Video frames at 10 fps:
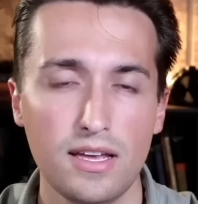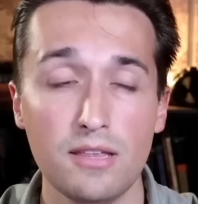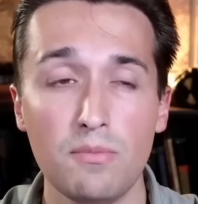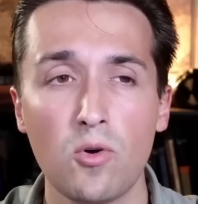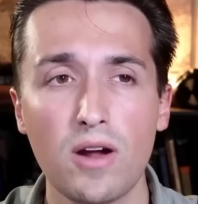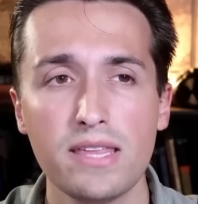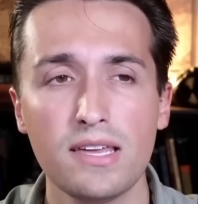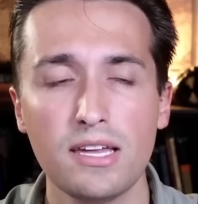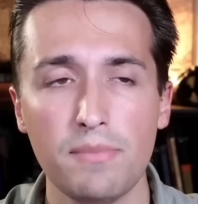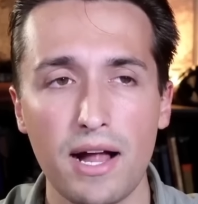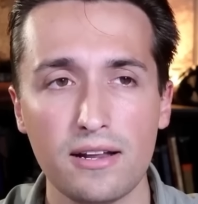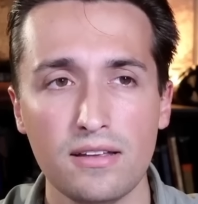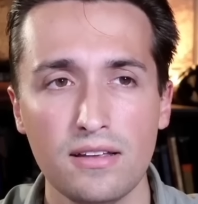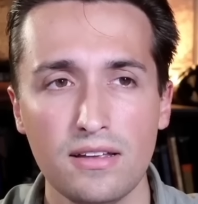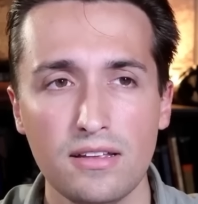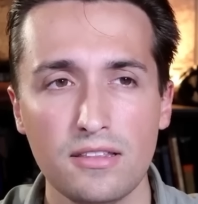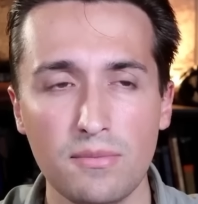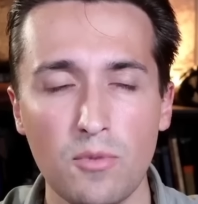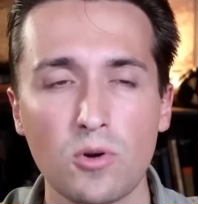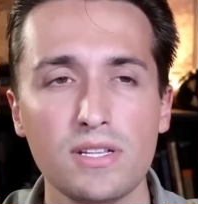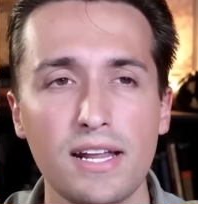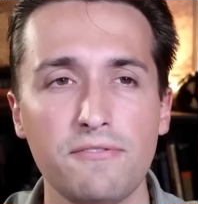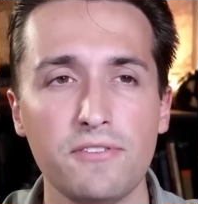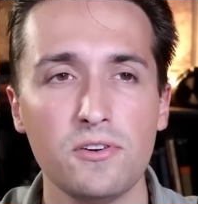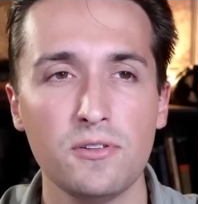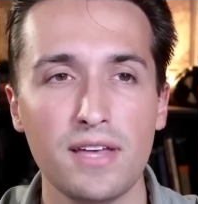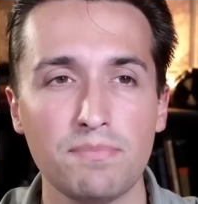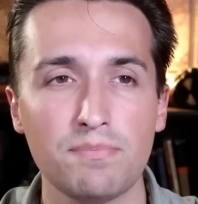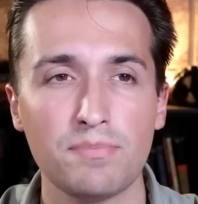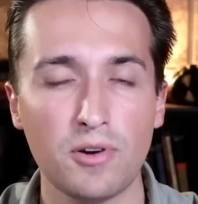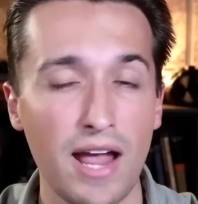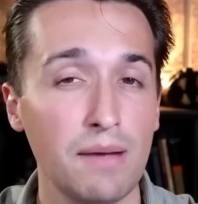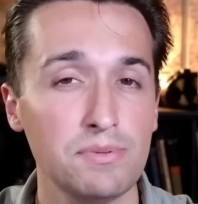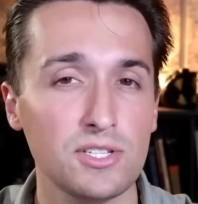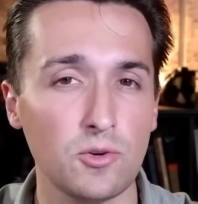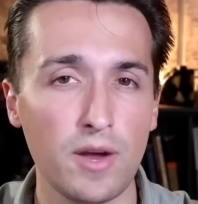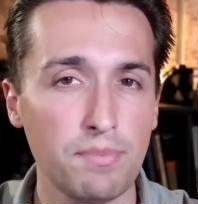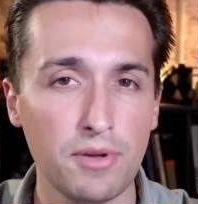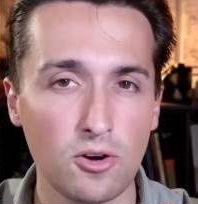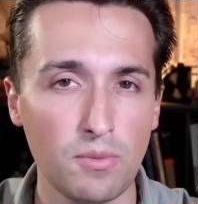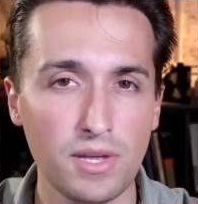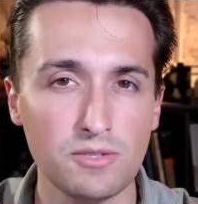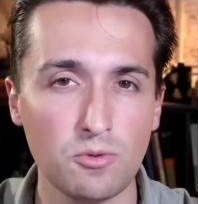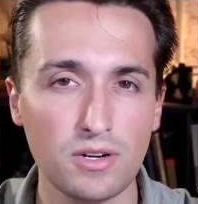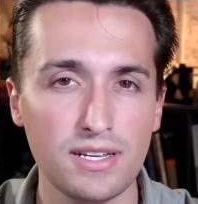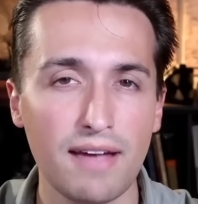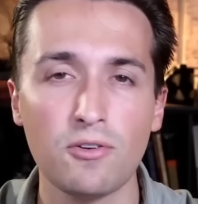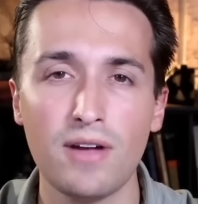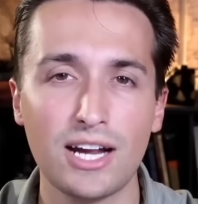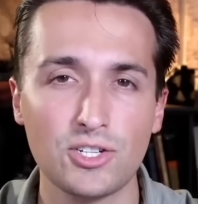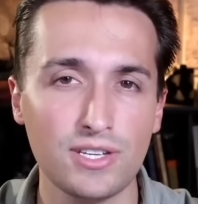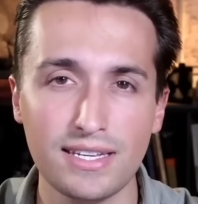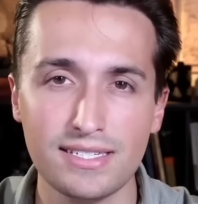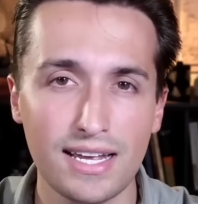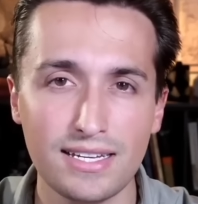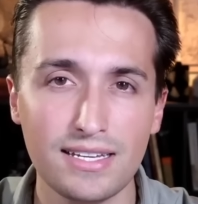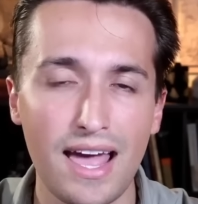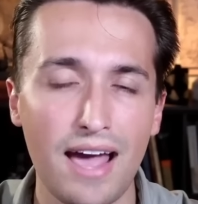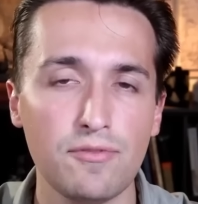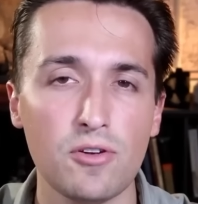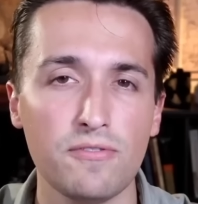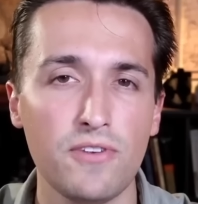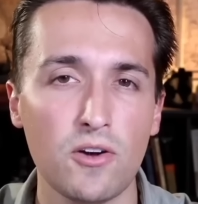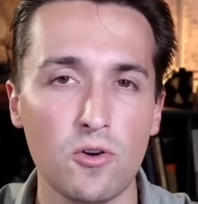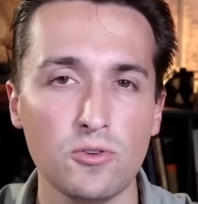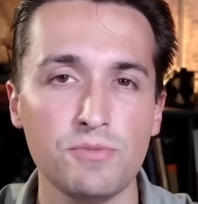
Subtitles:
And the more I think about it, the more that I feel that perhaps the Great Pyramids were never actually intended to have their pharaohs